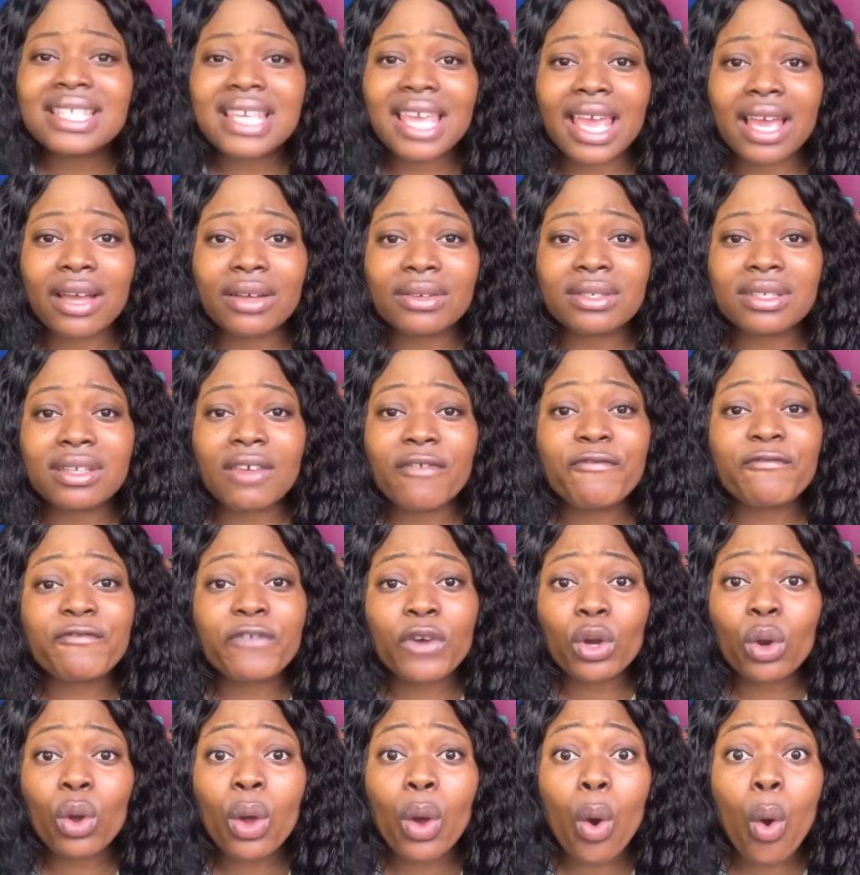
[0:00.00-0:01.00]
girls
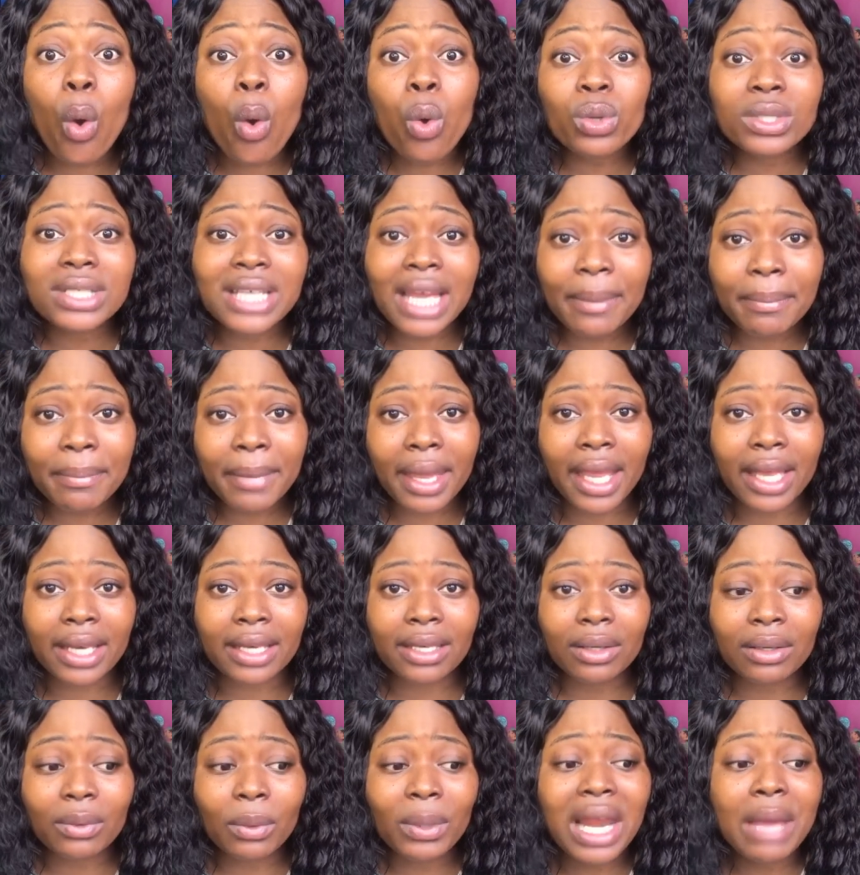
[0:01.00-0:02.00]
follow older
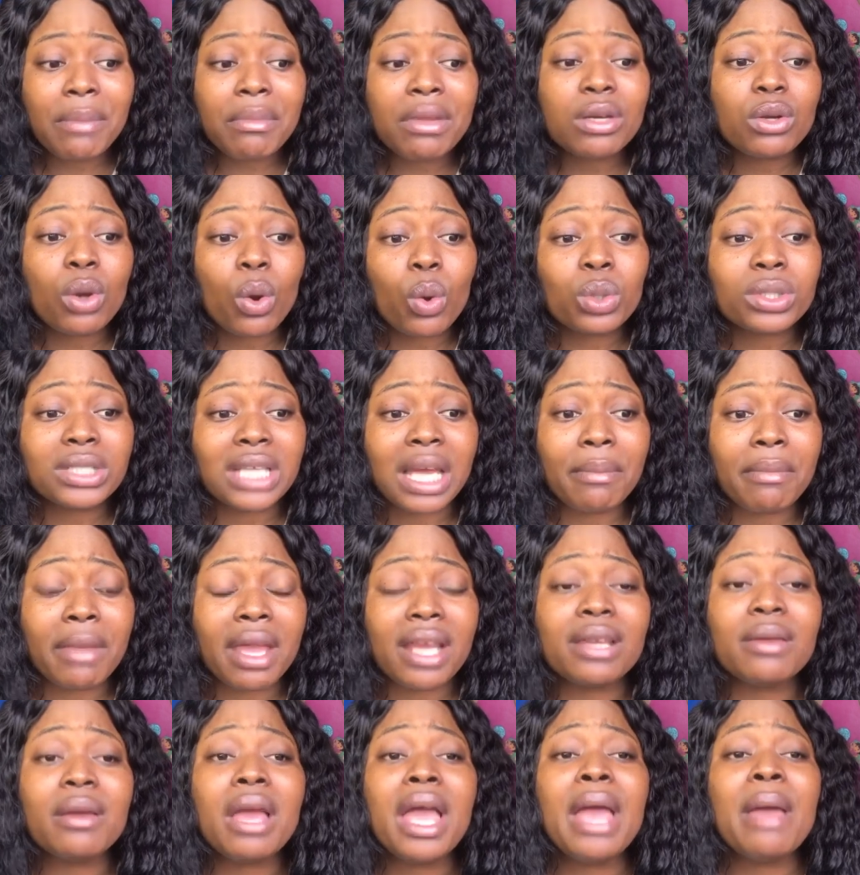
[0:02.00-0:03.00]
men. When I mean older
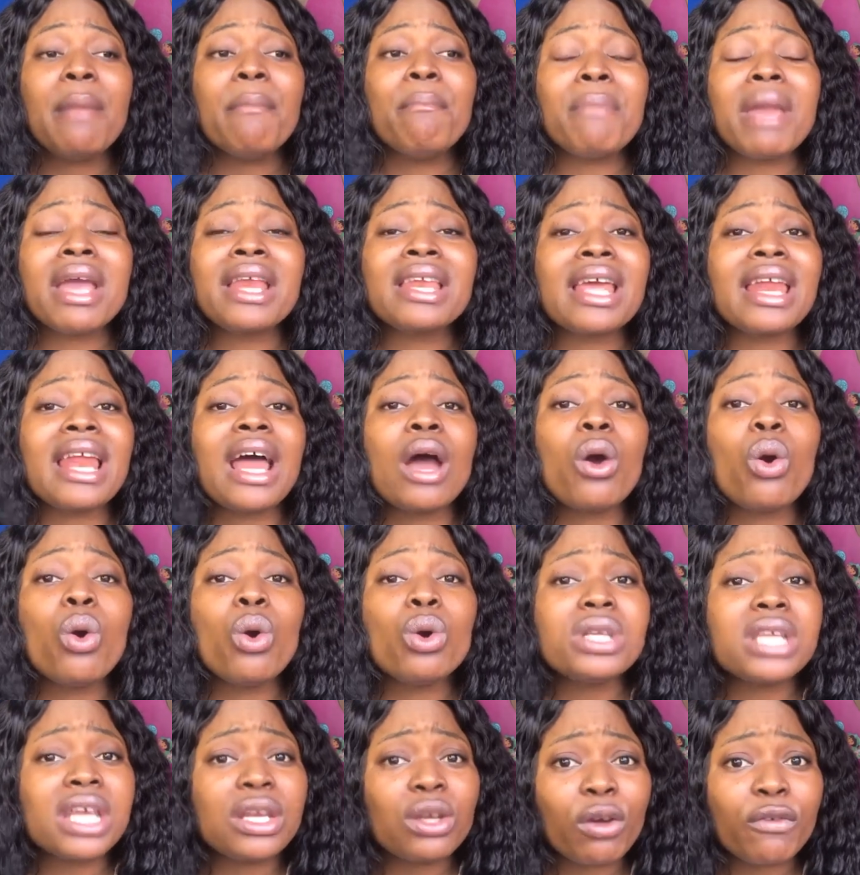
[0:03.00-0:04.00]
men, men that are
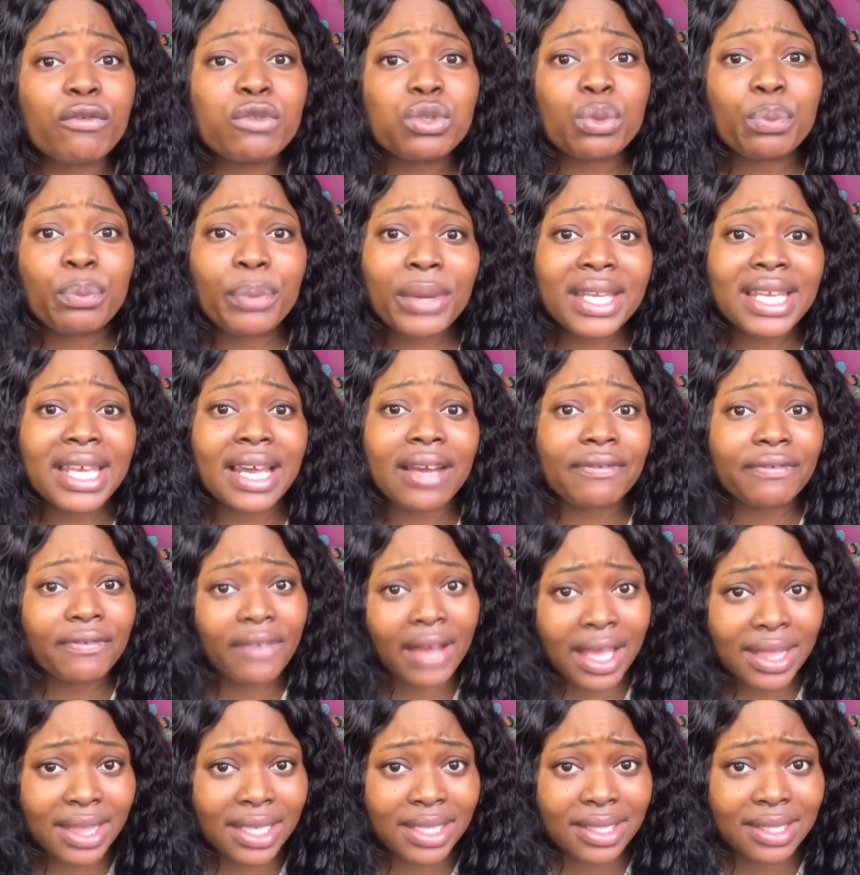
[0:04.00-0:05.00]
old enough to be their
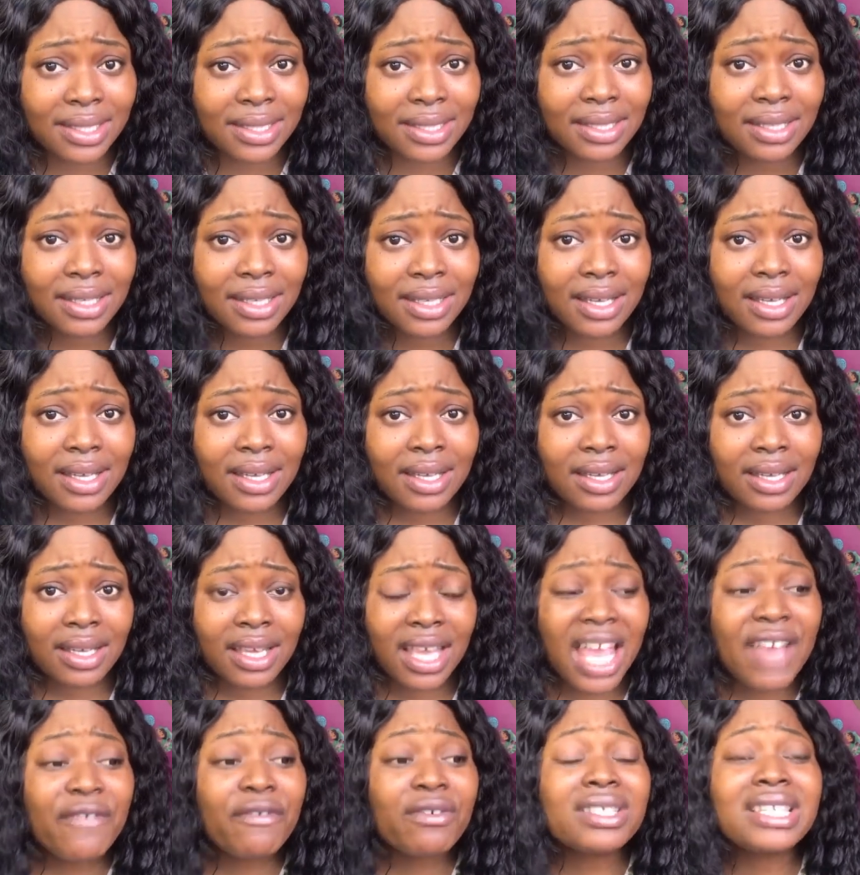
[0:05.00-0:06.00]
fathers,
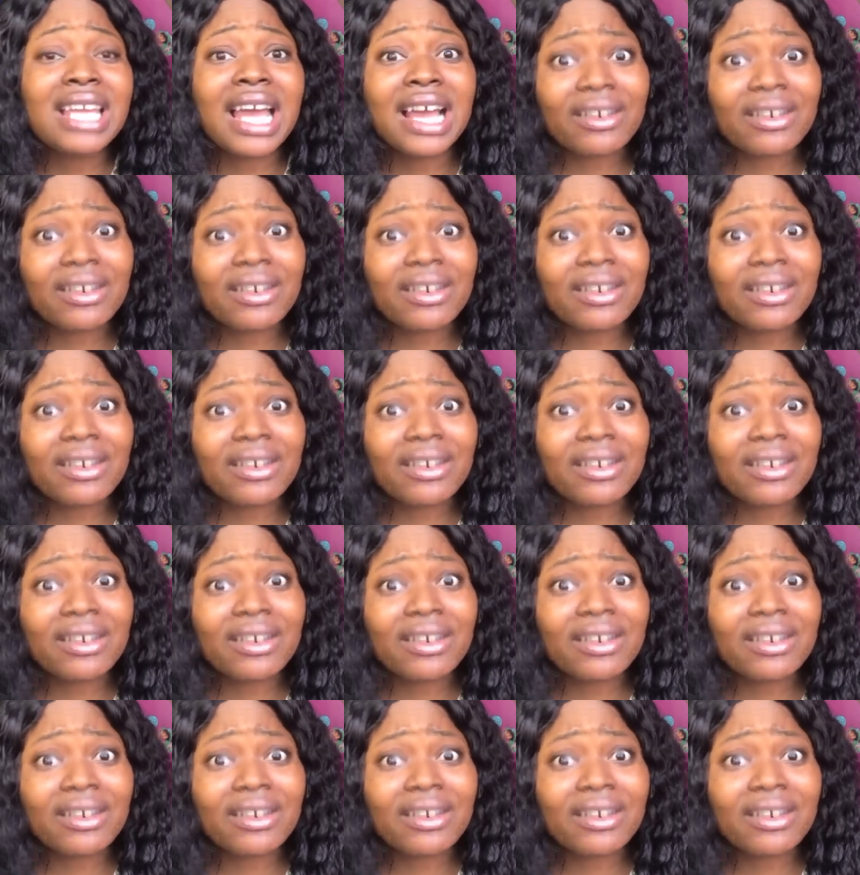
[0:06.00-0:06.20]
even their